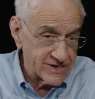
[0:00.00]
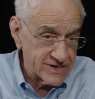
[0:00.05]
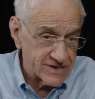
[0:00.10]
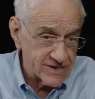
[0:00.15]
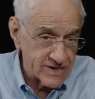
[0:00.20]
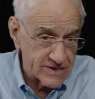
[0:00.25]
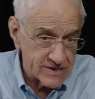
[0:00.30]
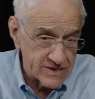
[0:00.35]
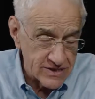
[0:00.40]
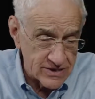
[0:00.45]

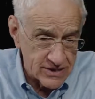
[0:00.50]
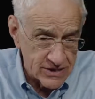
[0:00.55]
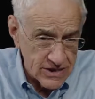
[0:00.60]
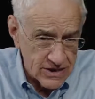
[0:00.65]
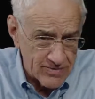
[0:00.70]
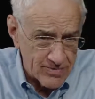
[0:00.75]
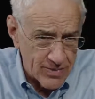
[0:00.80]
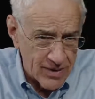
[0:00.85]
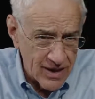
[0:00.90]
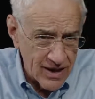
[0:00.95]

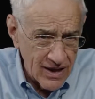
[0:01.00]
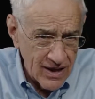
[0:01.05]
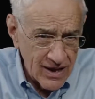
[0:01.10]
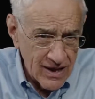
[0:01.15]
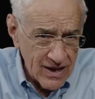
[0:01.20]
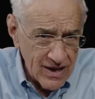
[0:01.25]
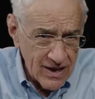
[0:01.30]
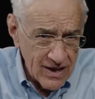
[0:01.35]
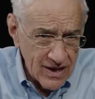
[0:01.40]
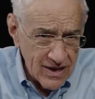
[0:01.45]
assistantship
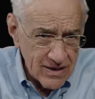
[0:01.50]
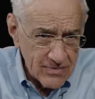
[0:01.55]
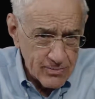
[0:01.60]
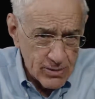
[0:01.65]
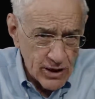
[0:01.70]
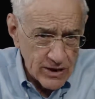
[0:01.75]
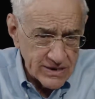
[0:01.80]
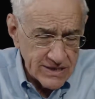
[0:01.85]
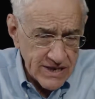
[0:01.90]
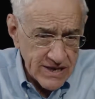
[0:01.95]

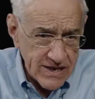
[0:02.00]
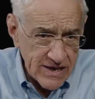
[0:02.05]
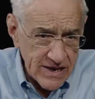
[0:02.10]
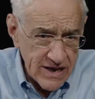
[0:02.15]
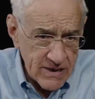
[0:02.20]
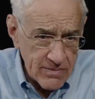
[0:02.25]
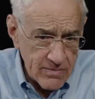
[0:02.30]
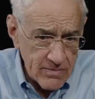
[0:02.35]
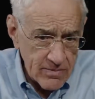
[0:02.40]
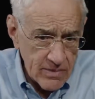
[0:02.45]

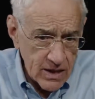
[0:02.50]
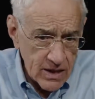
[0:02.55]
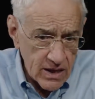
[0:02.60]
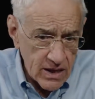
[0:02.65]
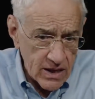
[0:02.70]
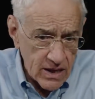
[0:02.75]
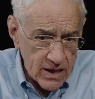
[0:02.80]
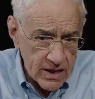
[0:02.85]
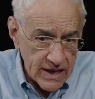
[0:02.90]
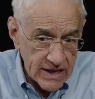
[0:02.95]
part-time
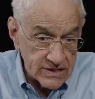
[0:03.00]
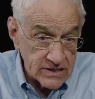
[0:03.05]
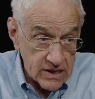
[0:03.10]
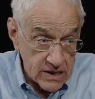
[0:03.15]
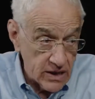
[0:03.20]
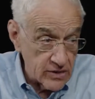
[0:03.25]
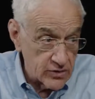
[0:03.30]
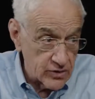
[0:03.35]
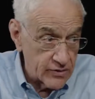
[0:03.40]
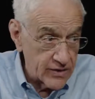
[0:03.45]
as an
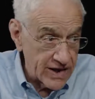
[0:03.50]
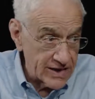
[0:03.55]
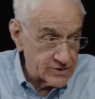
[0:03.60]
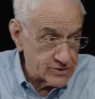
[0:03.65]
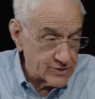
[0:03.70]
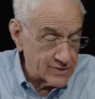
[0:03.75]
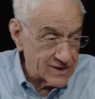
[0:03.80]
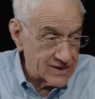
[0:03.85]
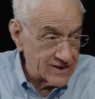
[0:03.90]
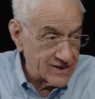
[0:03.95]

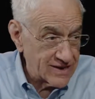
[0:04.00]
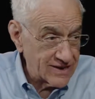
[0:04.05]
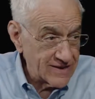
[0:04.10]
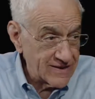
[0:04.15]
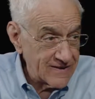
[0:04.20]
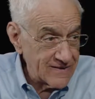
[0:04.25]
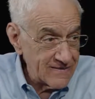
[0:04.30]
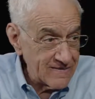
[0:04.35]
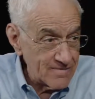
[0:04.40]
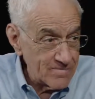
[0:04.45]
undergraduate.
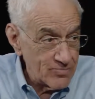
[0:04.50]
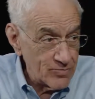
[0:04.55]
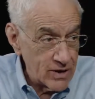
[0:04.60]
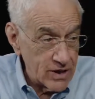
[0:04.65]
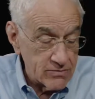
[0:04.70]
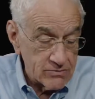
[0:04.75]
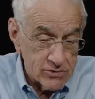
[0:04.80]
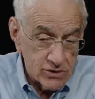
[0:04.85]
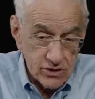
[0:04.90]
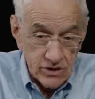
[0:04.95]
Wow.
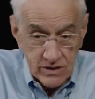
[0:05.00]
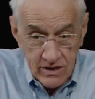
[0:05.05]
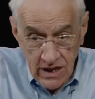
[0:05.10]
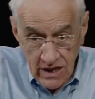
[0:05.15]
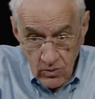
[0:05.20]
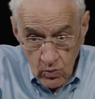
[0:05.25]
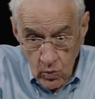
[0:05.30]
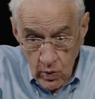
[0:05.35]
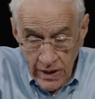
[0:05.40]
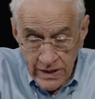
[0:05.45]
She
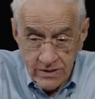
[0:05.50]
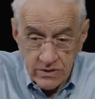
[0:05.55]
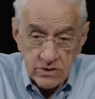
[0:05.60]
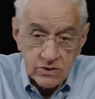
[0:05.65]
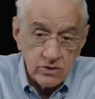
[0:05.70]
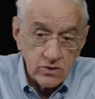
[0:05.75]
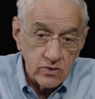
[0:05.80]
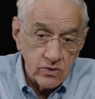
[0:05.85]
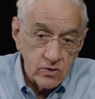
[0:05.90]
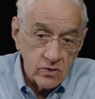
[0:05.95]
then went
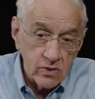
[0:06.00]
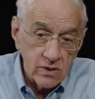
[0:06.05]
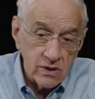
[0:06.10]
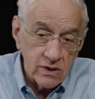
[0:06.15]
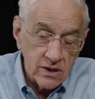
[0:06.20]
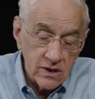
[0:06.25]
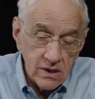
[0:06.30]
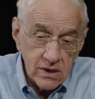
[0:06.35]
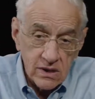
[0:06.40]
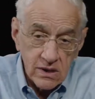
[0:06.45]
to
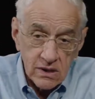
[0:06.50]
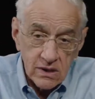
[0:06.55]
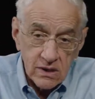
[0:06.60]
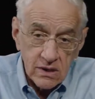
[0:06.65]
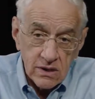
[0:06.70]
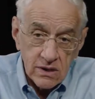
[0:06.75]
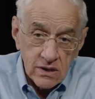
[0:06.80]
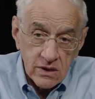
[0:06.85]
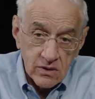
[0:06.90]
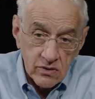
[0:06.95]

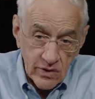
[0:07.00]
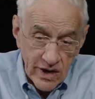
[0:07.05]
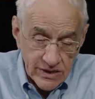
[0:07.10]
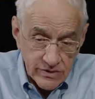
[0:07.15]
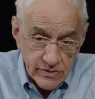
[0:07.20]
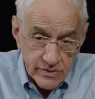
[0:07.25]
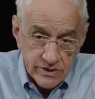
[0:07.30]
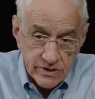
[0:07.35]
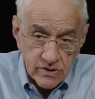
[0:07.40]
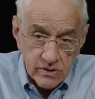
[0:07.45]

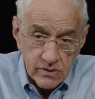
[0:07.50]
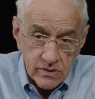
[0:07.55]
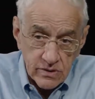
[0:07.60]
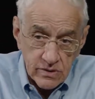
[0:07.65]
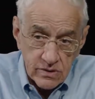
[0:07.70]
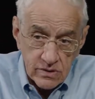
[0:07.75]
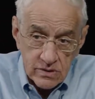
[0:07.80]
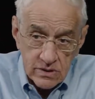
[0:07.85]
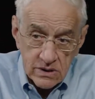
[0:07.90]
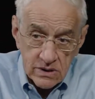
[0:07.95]
graduate
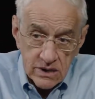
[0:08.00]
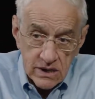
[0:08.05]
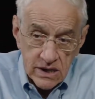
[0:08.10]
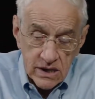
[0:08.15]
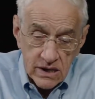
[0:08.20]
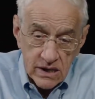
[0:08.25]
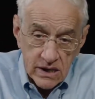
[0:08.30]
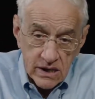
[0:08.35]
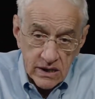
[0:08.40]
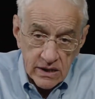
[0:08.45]
school
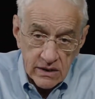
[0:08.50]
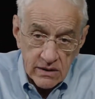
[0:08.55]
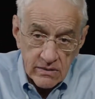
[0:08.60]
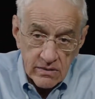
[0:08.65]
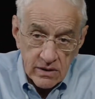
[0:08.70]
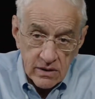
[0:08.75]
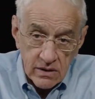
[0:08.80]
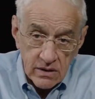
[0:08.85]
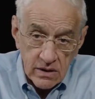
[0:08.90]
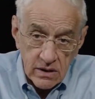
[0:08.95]

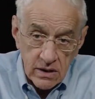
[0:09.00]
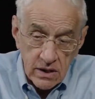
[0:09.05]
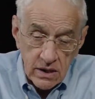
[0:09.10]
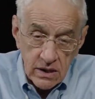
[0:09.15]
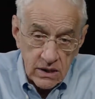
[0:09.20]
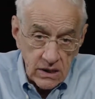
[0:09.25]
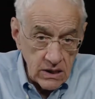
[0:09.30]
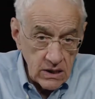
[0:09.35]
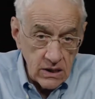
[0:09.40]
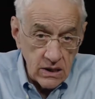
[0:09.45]
in
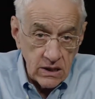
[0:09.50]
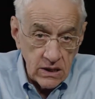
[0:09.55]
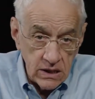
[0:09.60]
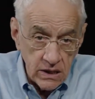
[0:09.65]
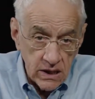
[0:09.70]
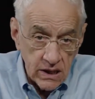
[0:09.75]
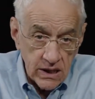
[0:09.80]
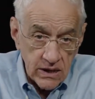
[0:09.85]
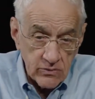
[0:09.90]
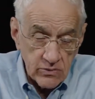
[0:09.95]
EE,
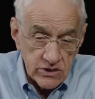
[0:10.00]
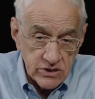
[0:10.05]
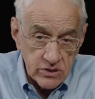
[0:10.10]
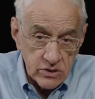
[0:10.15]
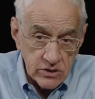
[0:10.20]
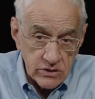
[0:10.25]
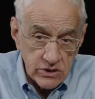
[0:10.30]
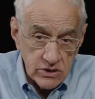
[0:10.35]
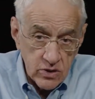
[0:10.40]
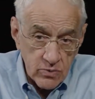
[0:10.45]
and I was
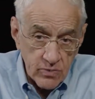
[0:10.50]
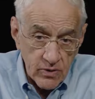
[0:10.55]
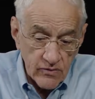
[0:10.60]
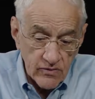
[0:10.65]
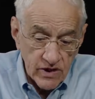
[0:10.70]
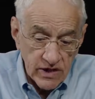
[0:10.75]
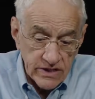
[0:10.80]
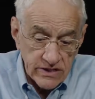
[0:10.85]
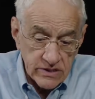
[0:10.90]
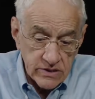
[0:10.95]
her
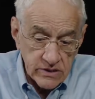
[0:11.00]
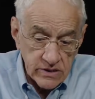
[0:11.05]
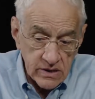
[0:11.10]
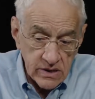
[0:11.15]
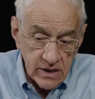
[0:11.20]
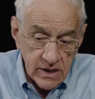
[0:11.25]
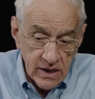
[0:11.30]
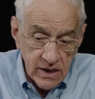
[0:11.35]
supervisor.